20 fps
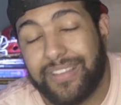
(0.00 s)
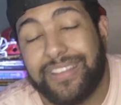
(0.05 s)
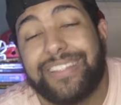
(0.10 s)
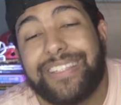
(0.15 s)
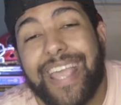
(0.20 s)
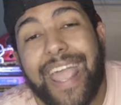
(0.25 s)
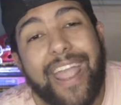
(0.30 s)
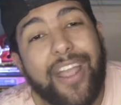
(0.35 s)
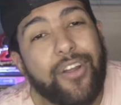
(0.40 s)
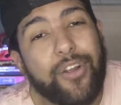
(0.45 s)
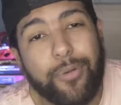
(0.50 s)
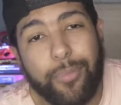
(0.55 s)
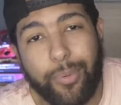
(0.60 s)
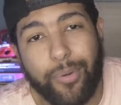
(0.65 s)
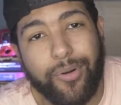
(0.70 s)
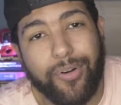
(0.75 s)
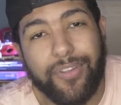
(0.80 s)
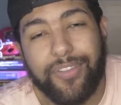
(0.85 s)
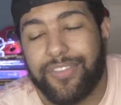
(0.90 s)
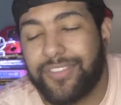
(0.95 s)

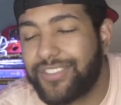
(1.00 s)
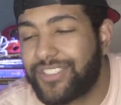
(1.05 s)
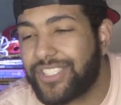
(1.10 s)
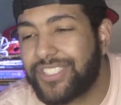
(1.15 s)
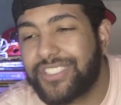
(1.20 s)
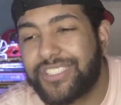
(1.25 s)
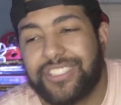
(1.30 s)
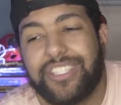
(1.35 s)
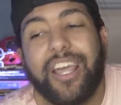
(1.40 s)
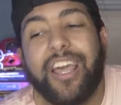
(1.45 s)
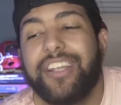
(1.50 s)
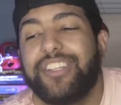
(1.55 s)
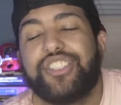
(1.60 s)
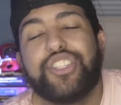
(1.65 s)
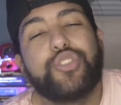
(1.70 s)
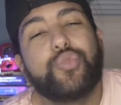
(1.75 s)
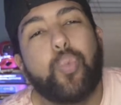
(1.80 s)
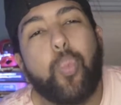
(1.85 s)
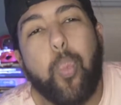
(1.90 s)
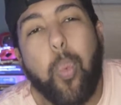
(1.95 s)
terrible.
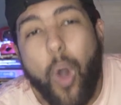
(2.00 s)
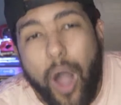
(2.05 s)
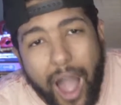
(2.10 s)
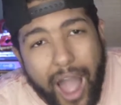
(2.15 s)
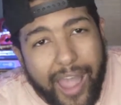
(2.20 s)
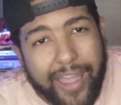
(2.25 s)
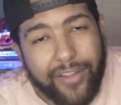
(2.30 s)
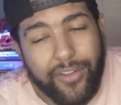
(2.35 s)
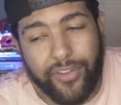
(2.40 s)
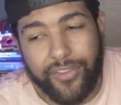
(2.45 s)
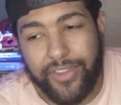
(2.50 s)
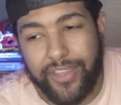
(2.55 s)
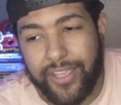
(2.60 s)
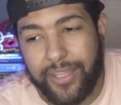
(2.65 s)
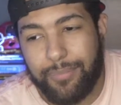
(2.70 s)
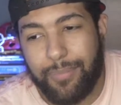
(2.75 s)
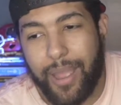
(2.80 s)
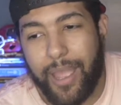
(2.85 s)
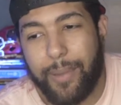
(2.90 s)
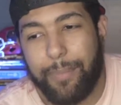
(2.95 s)
Just wild,
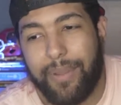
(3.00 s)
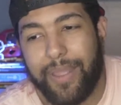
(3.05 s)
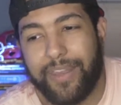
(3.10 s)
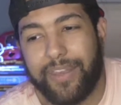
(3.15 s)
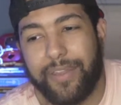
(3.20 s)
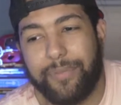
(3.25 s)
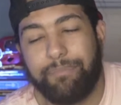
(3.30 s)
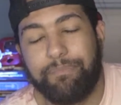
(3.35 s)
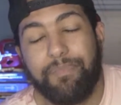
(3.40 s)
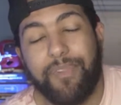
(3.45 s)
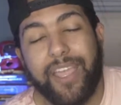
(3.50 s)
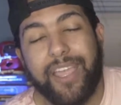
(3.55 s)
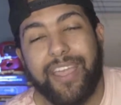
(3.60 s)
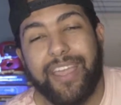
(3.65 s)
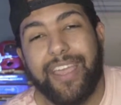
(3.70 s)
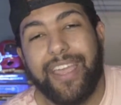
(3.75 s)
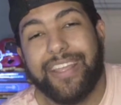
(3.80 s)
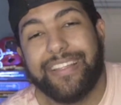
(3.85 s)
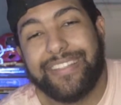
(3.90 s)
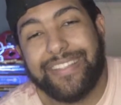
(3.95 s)
in my opinion.
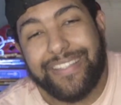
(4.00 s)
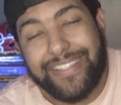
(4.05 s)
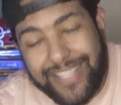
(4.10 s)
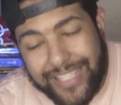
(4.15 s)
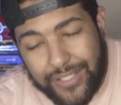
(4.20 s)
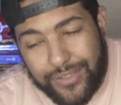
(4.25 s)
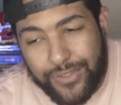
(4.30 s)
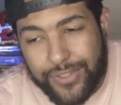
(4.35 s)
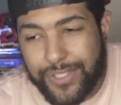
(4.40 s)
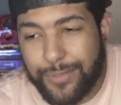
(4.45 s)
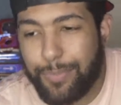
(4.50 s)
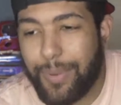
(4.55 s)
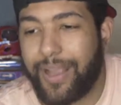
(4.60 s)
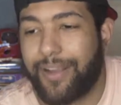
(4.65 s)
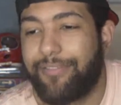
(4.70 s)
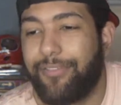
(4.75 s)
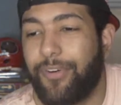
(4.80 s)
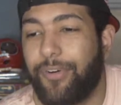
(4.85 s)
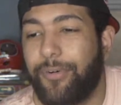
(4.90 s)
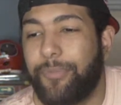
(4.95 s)
It's
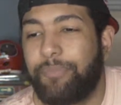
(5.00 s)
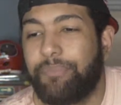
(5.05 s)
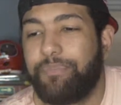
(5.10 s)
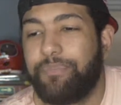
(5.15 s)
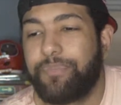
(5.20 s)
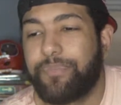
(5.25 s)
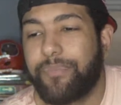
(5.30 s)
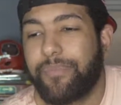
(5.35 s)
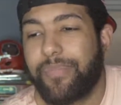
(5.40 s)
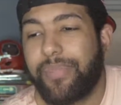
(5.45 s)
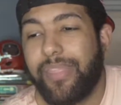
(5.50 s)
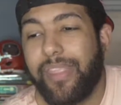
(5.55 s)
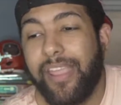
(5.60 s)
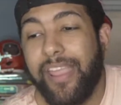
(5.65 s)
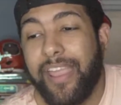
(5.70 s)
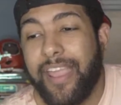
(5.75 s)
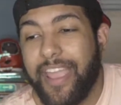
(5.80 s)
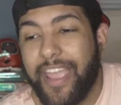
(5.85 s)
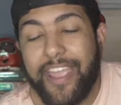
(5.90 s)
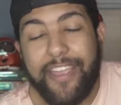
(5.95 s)
disrespectful.
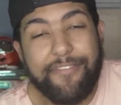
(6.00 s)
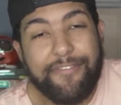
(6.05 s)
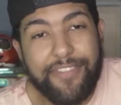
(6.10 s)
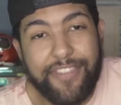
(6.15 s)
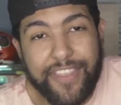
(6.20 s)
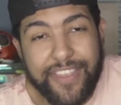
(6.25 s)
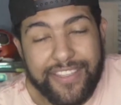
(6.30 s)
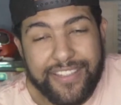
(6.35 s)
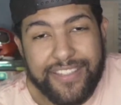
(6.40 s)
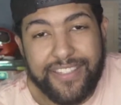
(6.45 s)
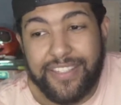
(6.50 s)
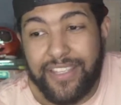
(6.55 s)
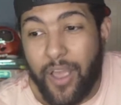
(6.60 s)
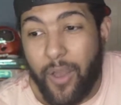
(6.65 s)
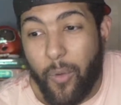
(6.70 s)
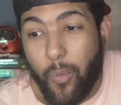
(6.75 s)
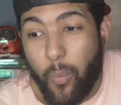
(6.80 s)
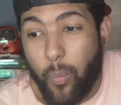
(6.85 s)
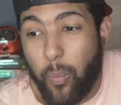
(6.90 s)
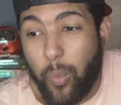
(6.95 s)
If this
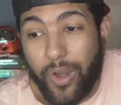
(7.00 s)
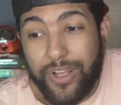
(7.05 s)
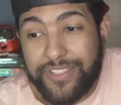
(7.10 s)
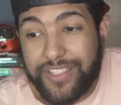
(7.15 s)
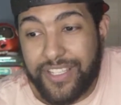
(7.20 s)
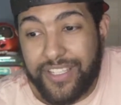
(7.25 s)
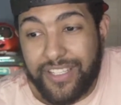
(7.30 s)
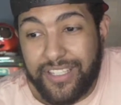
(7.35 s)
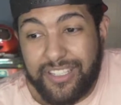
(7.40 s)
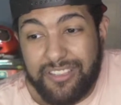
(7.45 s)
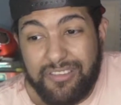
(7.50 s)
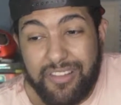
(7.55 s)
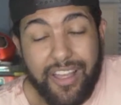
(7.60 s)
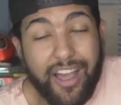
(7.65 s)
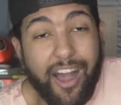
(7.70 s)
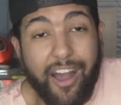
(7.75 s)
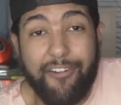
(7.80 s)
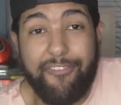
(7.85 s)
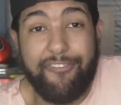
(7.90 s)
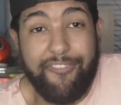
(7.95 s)
wasn't
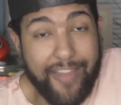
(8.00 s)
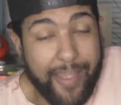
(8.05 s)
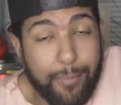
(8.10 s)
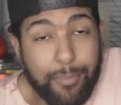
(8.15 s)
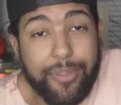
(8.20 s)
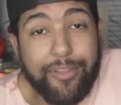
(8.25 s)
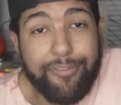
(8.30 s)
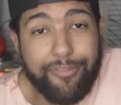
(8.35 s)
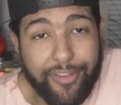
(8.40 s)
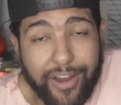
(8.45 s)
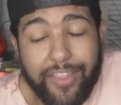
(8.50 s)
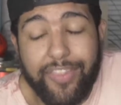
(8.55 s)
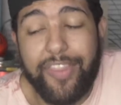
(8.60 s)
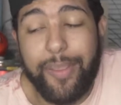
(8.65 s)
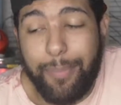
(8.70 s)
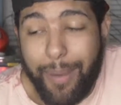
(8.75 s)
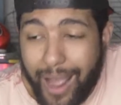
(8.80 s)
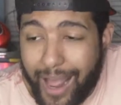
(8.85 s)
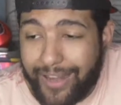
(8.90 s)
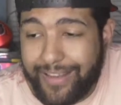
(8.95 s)
a family-friendly
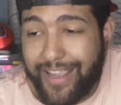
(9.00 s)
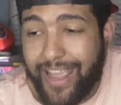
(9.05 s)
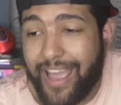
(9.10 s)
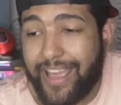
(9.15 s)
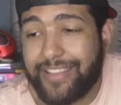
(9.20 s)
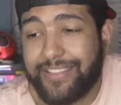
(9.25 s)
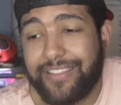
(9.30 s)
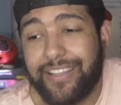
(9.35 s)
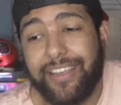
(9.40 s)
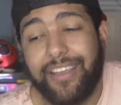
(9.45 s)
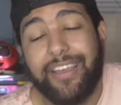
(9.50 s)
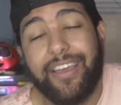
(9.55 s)
podcast,